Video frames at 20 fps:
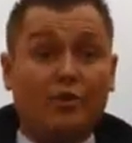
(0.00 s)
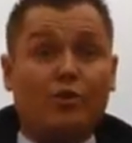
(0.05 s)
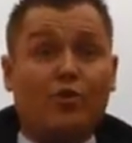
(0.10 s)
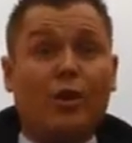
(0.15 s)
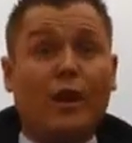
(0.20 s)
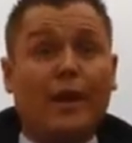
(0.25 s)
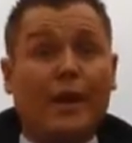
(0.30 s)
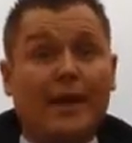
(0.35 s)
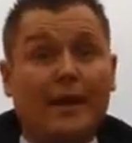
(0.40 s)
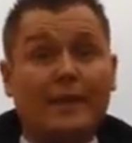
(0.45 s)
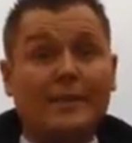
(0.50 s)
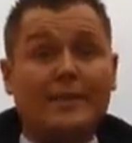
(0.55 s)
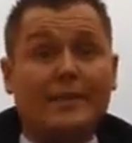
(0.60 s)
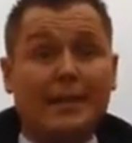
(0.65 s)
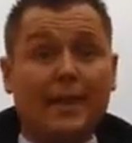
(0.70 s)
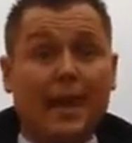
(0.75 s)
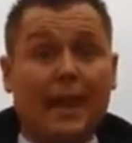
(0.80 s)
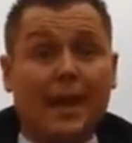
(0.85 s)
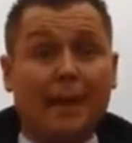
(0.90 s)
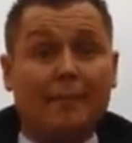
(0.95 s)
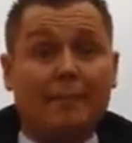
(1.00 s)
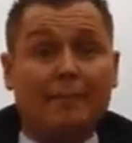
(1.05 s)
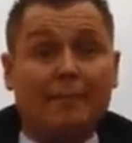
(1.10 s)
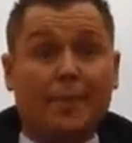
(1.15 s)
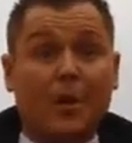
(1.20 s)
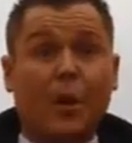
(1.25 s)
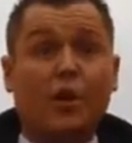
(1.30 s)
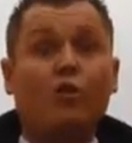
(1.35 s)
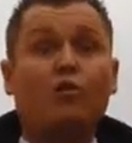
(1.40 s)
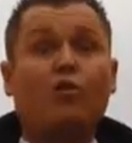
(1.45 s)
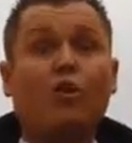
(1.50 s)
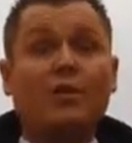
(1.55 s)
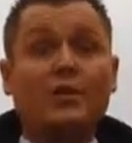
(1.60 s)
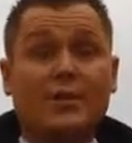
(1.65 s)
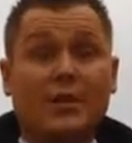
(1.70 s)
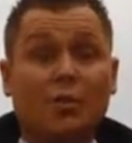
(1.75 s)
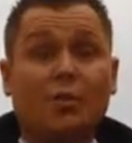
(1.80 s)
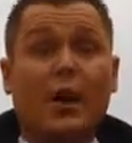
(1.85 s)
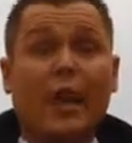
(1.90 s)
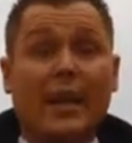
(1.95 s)
trainers across
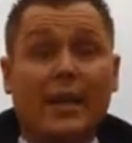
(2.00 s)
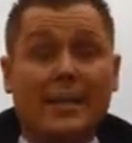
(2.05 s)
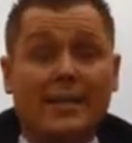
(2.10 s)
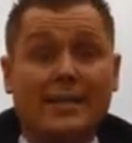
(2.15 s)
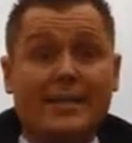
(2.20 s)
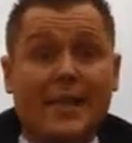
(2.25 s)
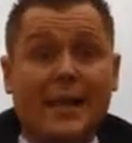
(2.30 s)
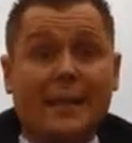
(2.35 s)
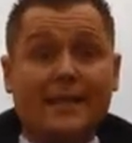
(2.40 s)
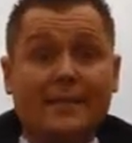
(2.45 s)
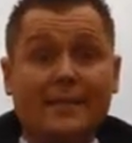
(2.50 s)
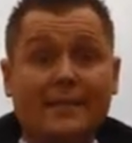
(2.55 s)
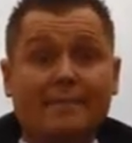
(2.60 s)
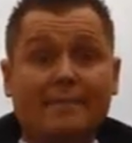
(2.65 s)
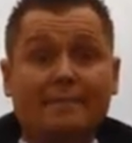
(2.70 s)
the wider set.